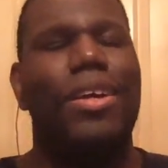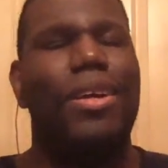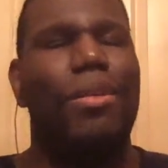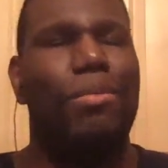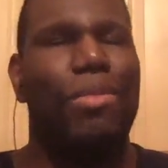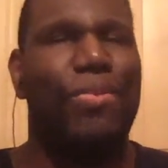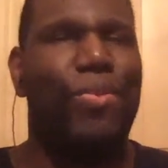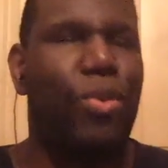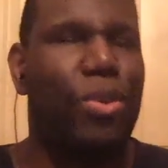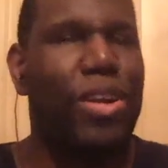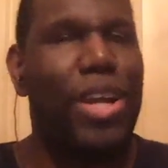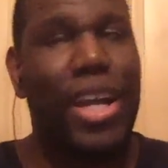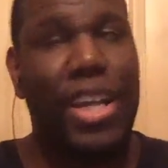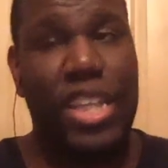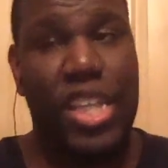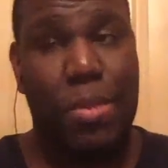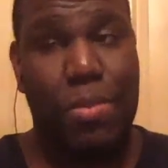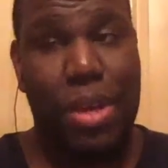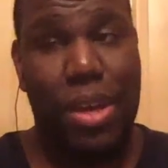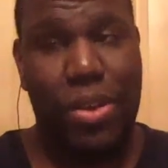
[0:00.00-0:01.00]
before
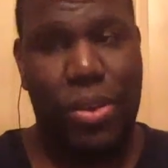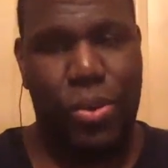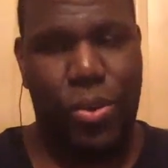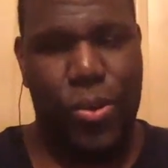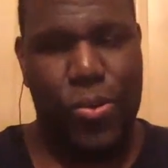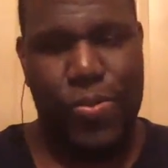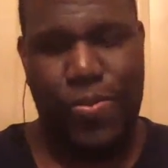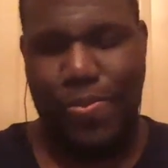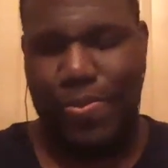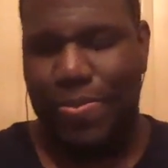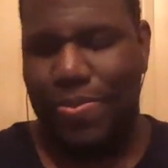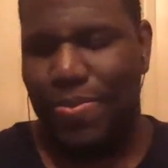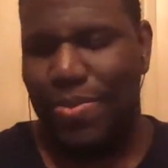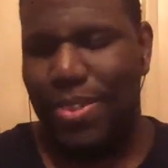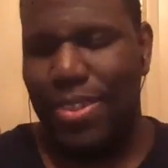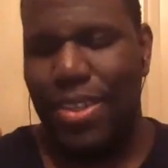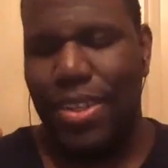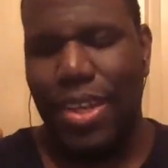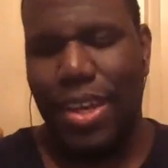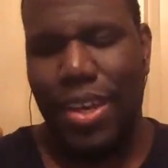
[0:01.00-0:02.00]
knocking him out, of course.
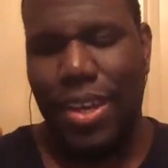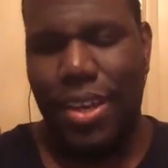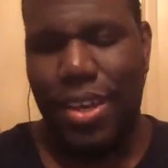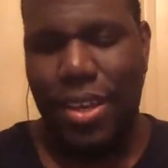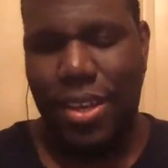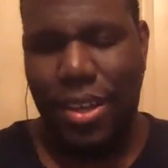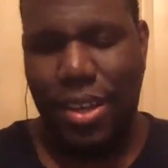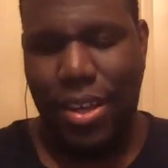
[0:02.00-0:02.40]
And